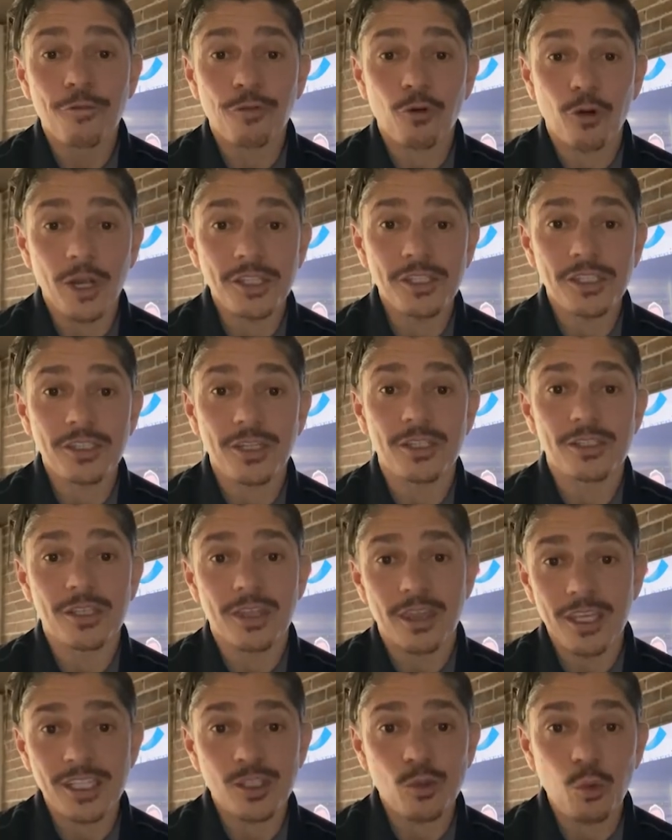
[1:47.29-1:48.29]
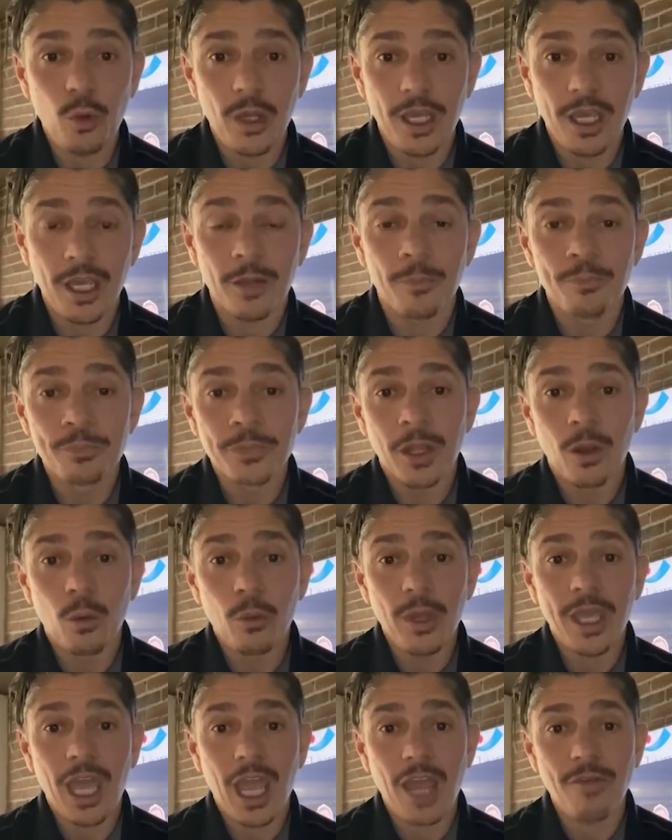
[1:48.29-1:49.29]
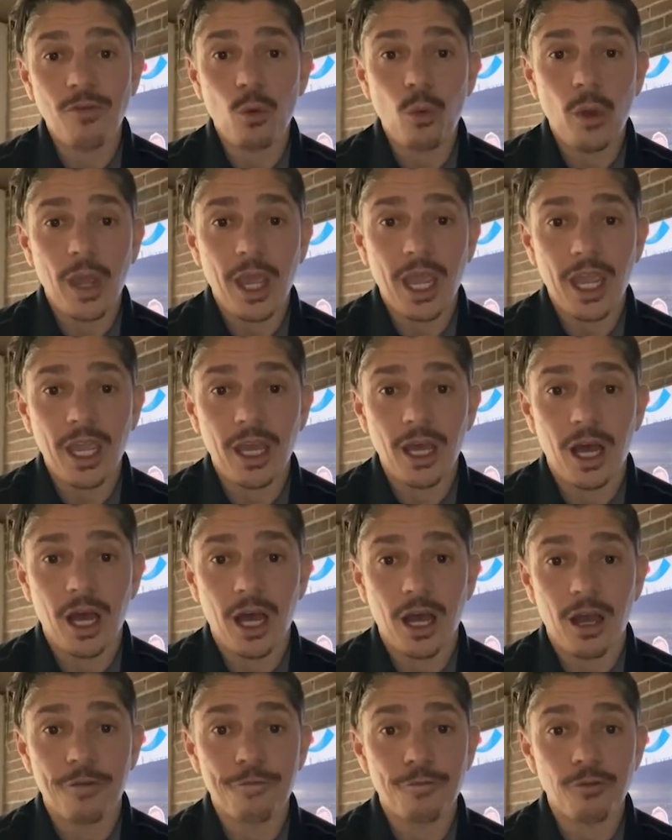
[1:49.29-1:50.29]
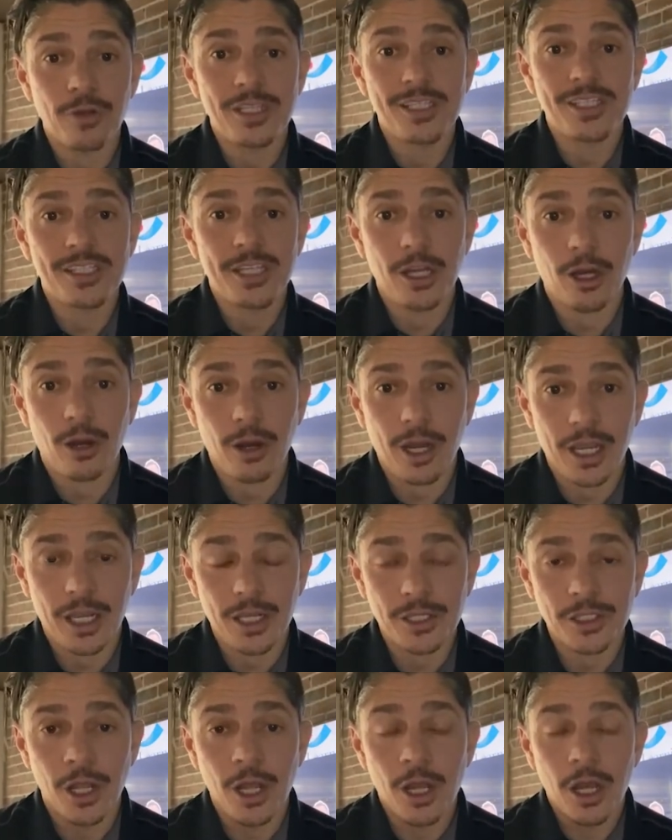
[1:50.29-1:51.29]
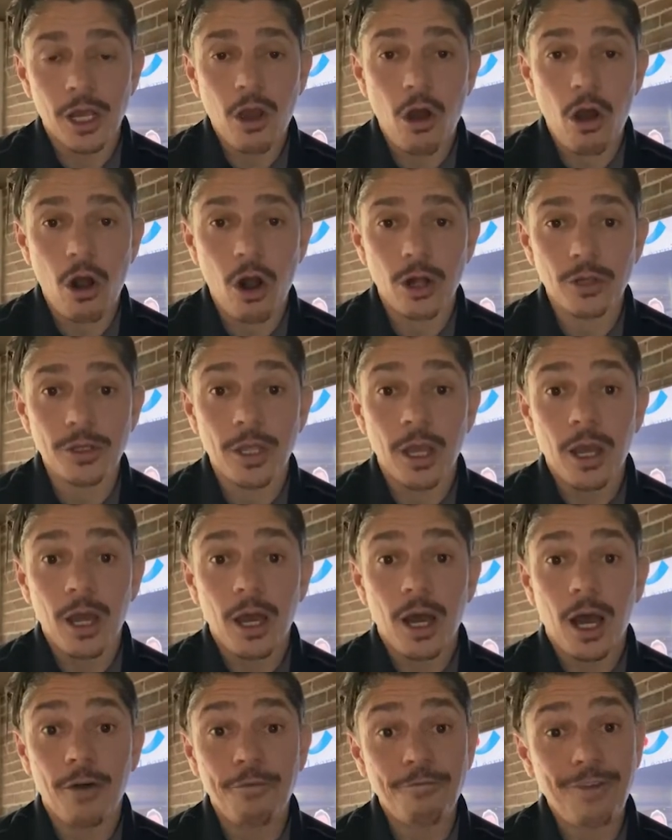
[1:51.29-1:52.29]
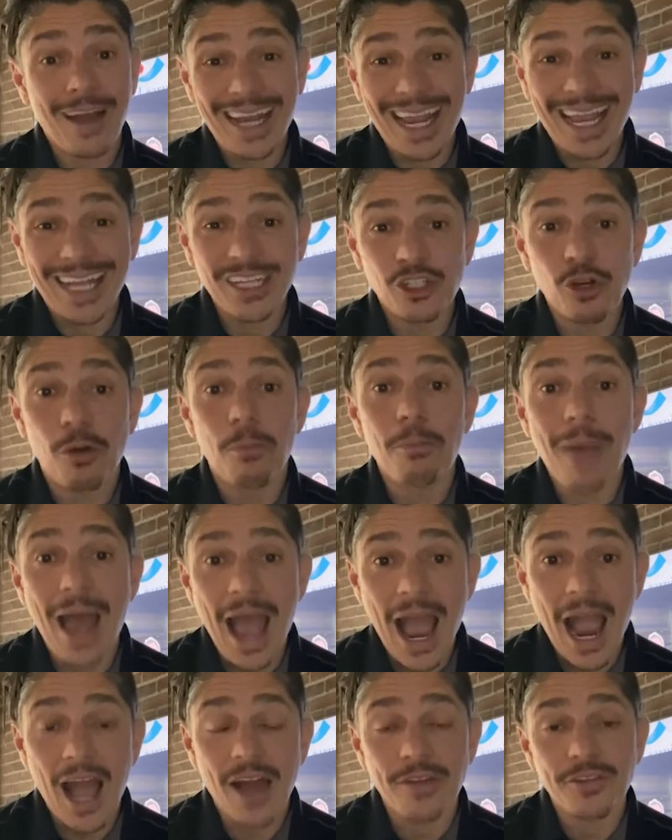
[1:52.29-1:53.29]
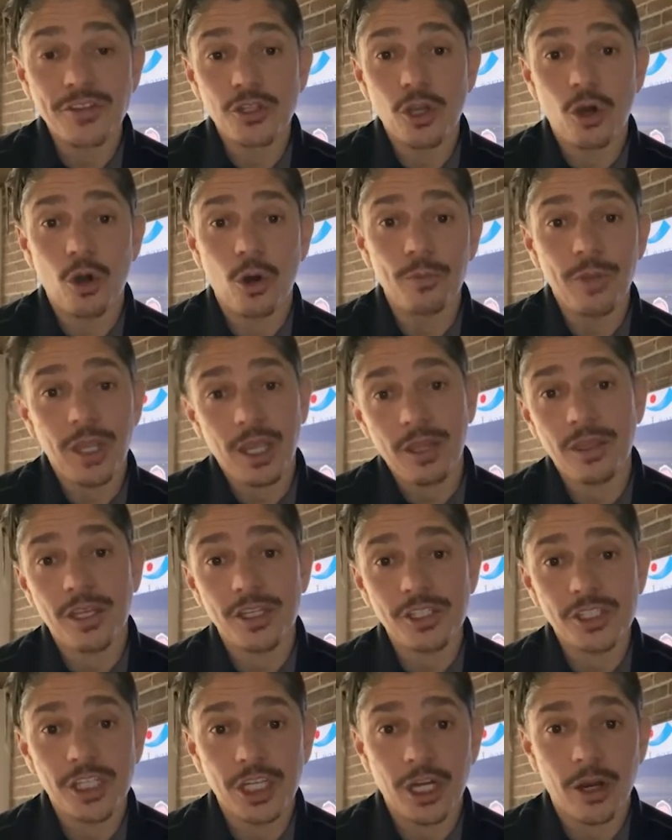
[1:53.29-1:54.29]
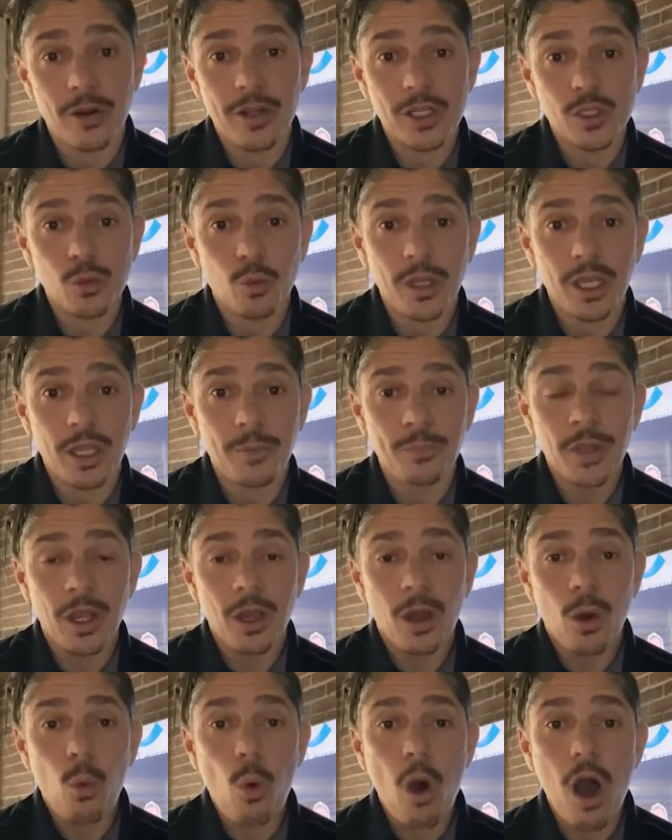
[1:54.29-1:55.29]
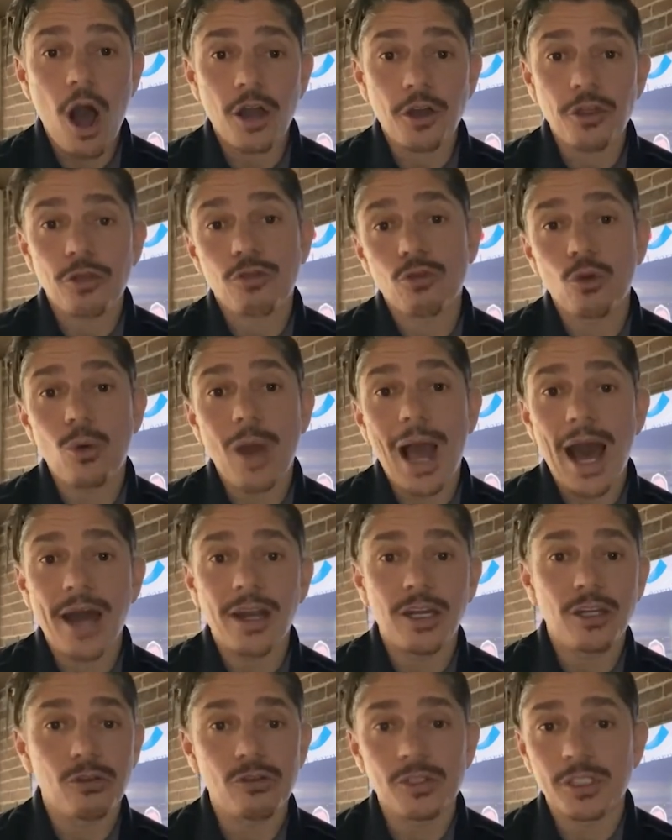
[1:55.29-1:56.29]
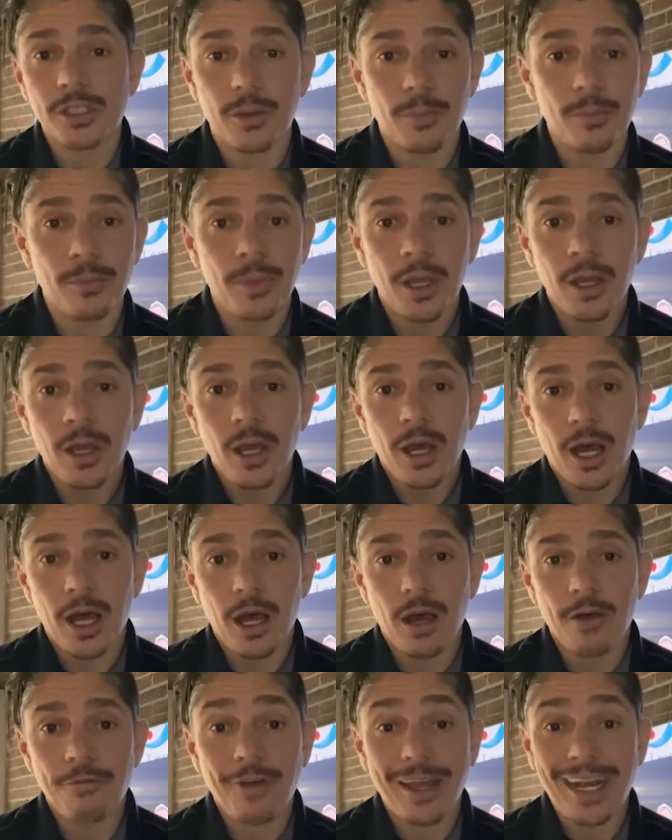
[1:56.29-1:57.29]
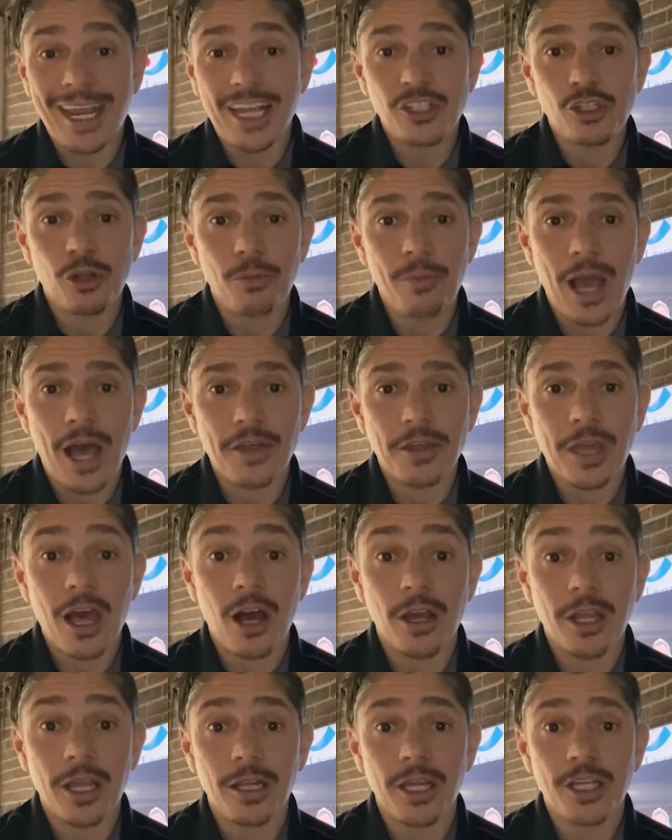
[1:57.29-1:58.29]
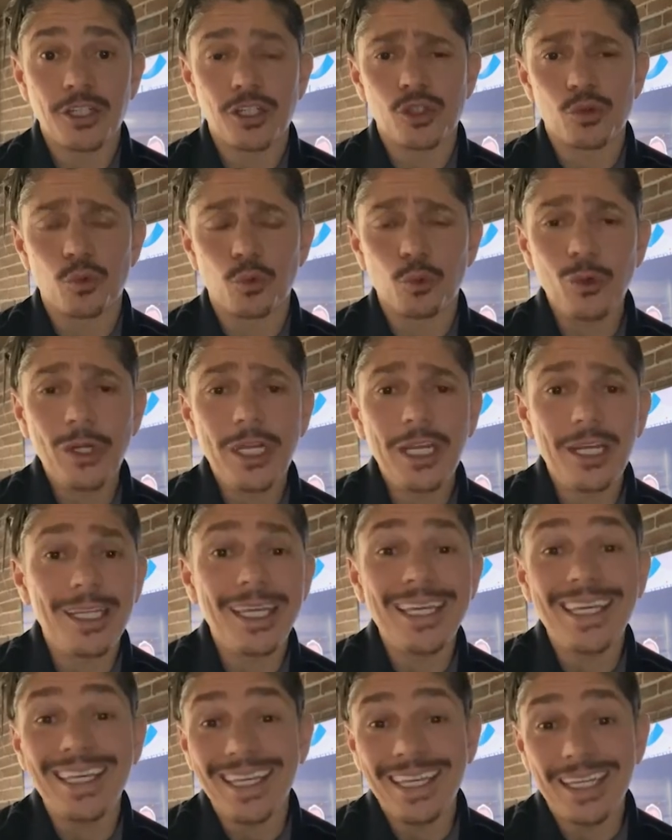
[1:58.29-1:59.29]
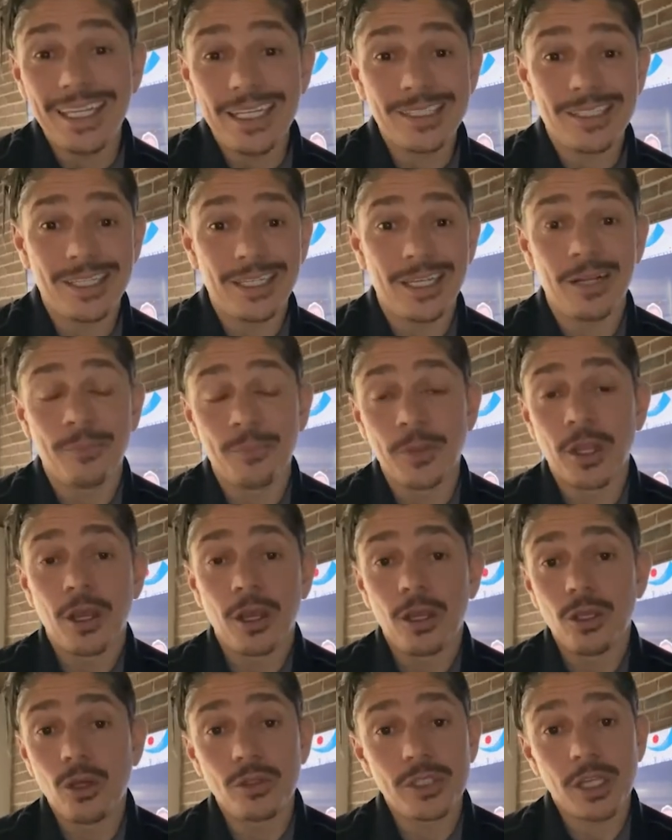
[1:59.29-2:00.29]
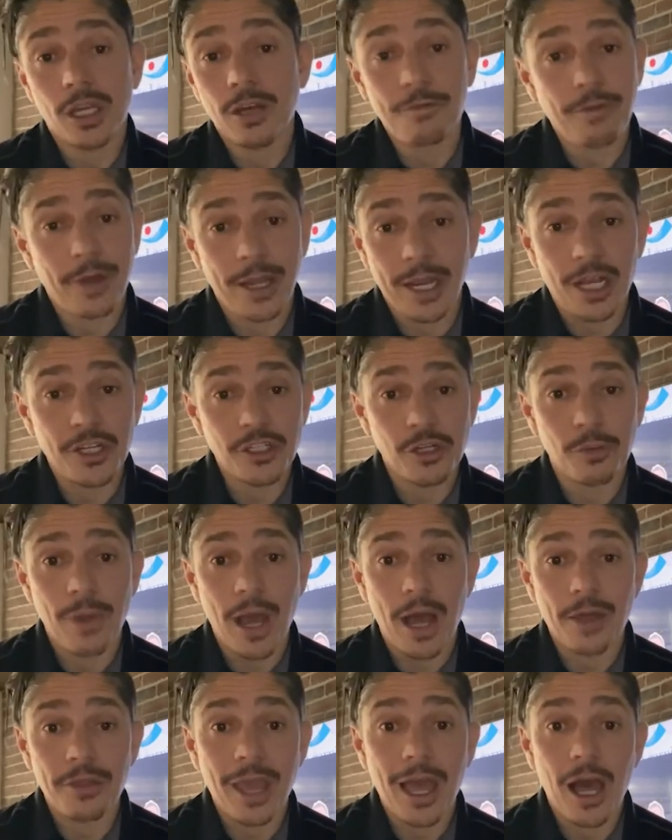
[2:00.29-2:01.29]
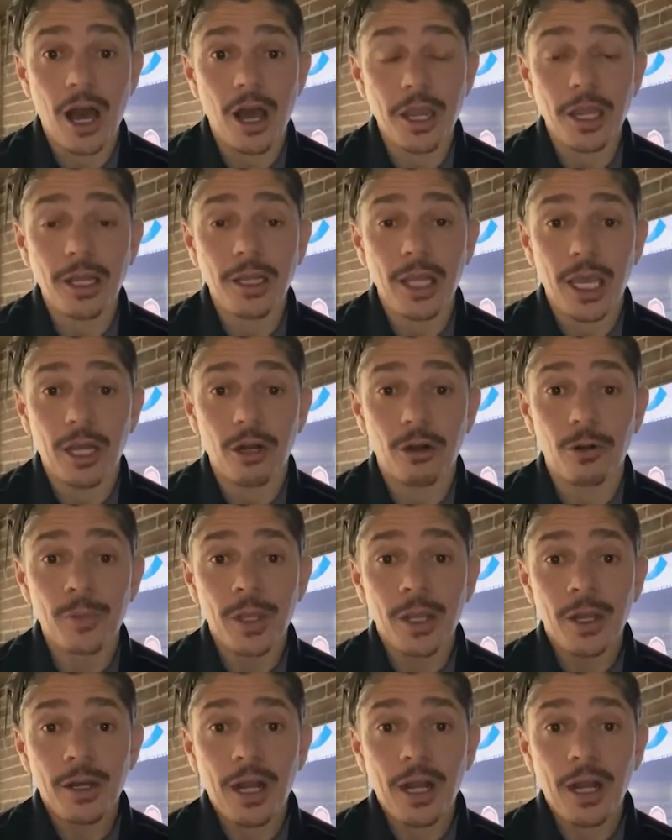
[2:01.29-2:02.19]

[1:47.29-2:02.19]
For instance, this week we gave away uh, a free series called uh, financial math. So, in this series, we walk through how to do some uh, financial math calculations really easy using a financial math calculator.